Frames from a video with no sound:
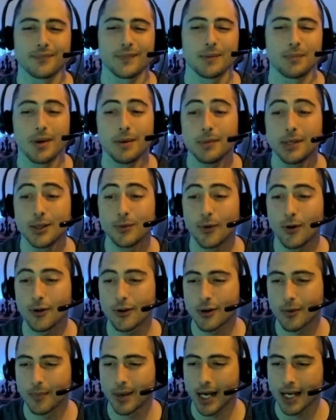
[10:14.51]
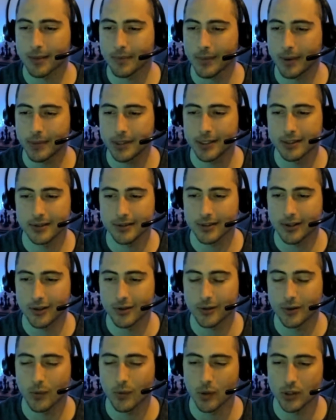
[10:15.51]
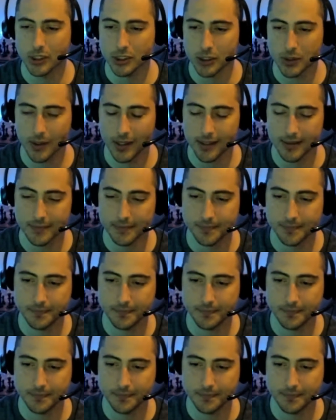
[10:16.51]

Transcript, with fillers: Maybe he won't go back. Maybe he'll go to a worse square.